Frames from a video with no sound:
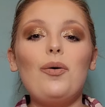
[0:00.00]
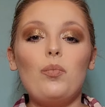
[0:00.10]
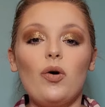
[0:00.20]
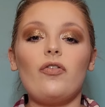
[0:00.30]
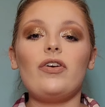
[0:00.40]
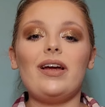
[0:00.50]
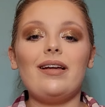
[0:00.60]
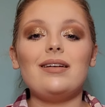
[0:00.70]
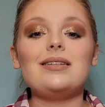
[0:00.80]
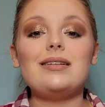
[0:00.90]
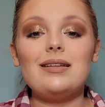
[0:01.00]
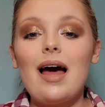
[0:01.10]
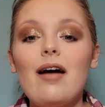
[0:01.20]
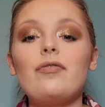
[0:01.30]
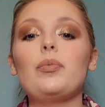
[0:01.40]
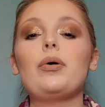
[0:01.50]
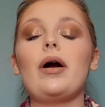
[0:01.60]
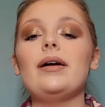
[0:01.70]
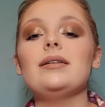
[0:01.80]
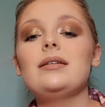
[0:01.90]
Morphe it is. It's half the
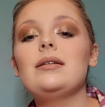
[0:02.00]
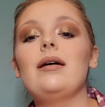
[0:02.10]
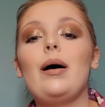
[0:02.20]
price.